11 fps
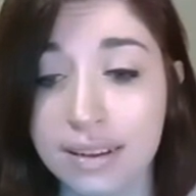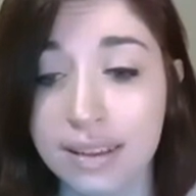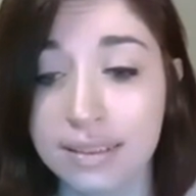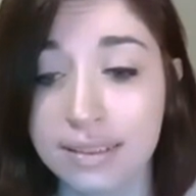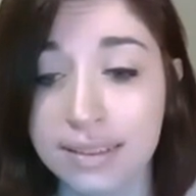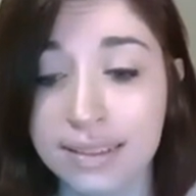
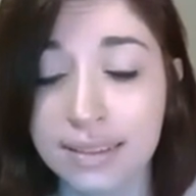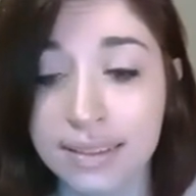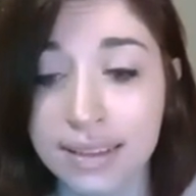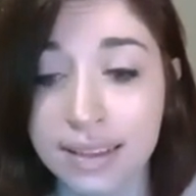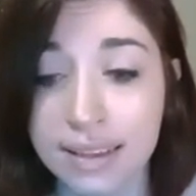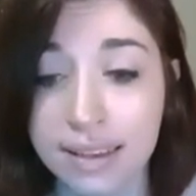and
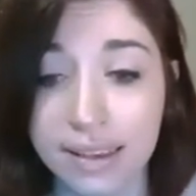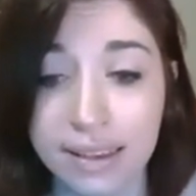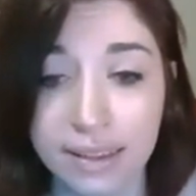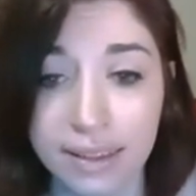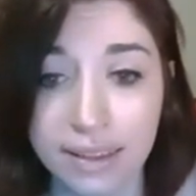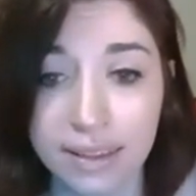see.
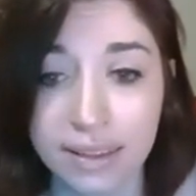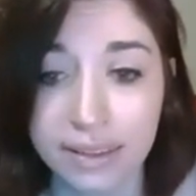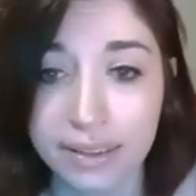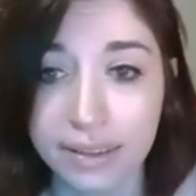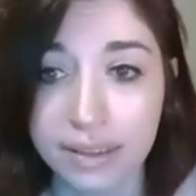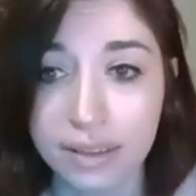
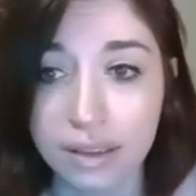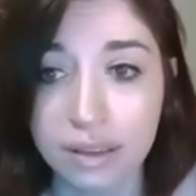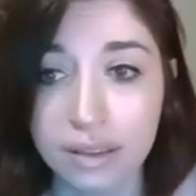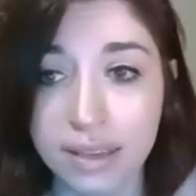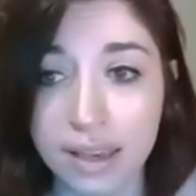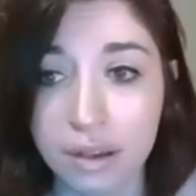
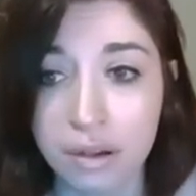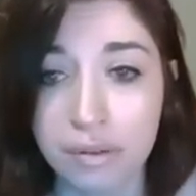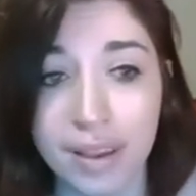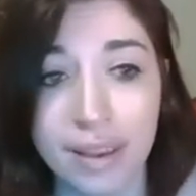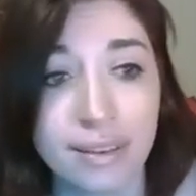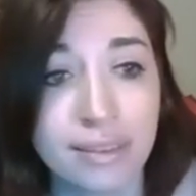Yeah,
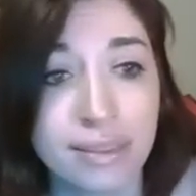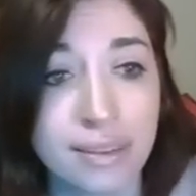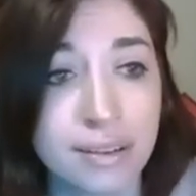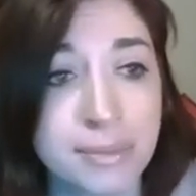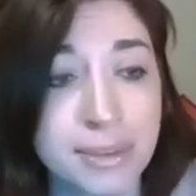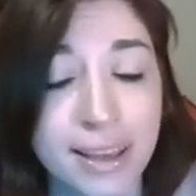coin
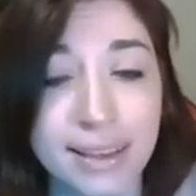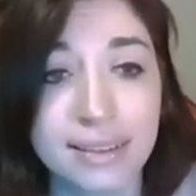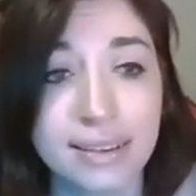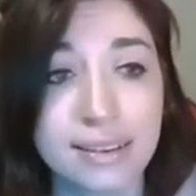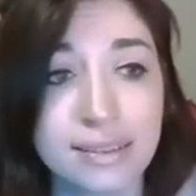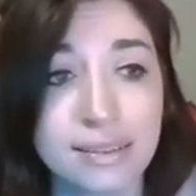Ethereum
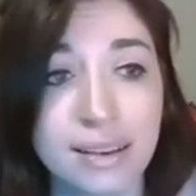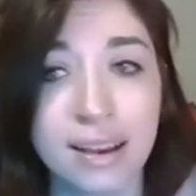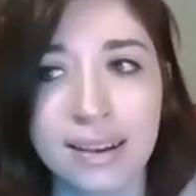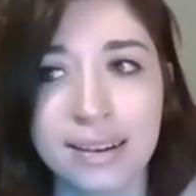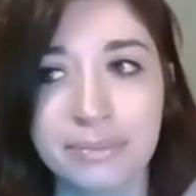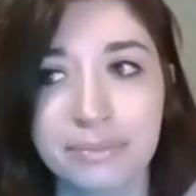Classic.
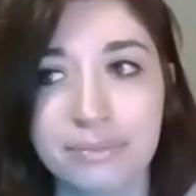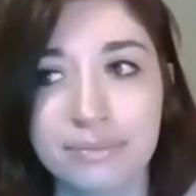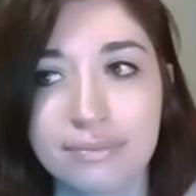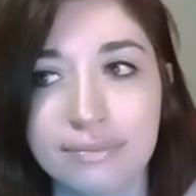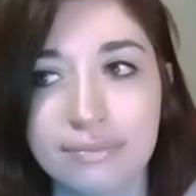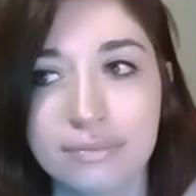
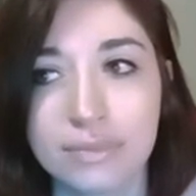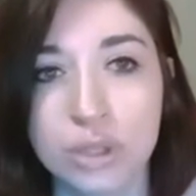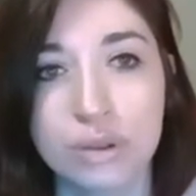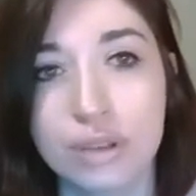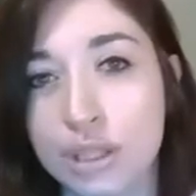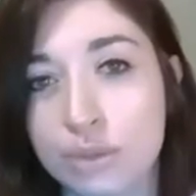
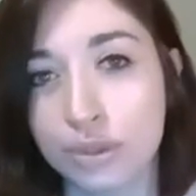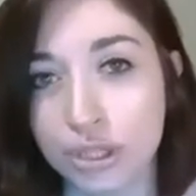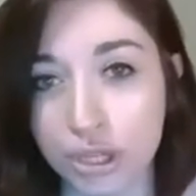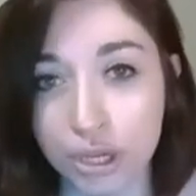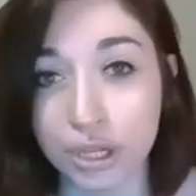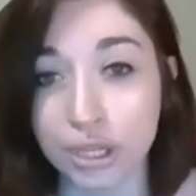So that's what
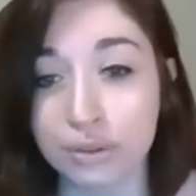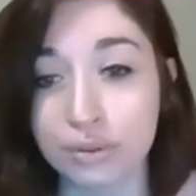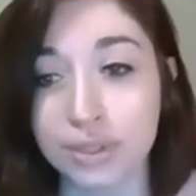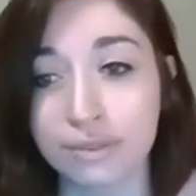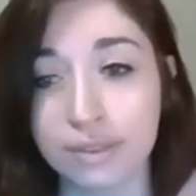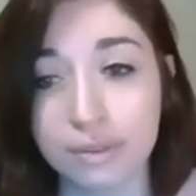you're going to
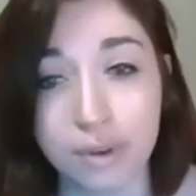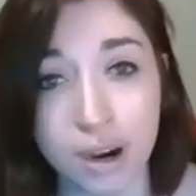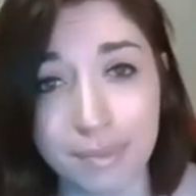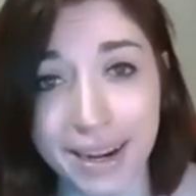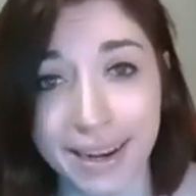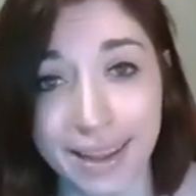use if you are
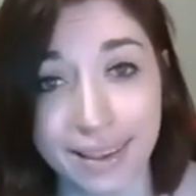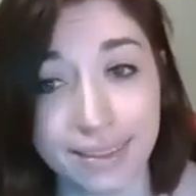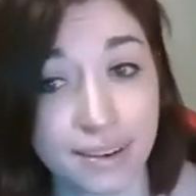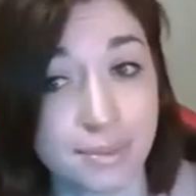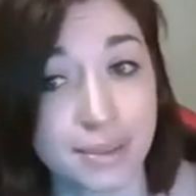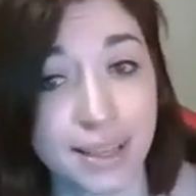mining
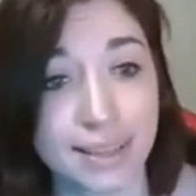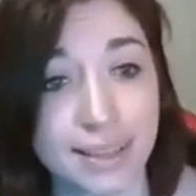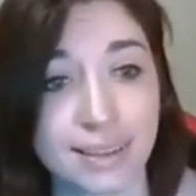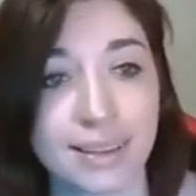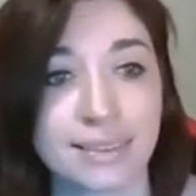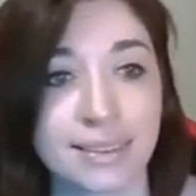Ethereum
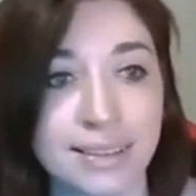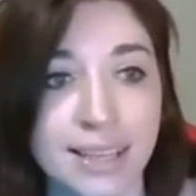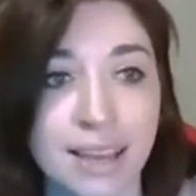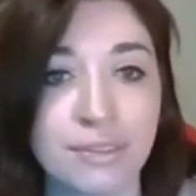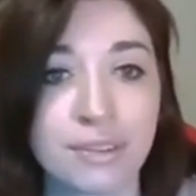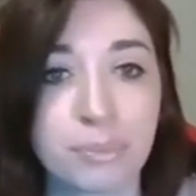Classic. It does
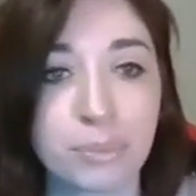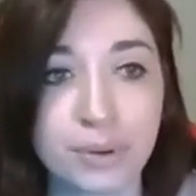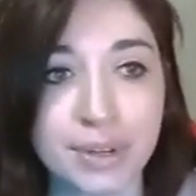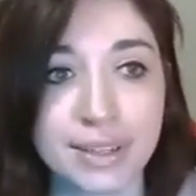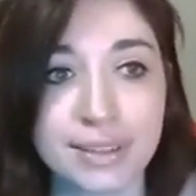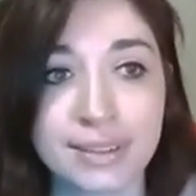have a
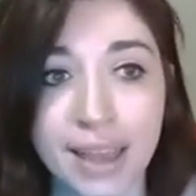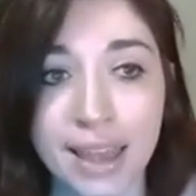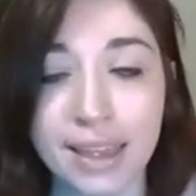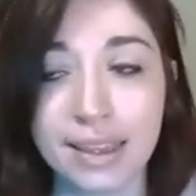preset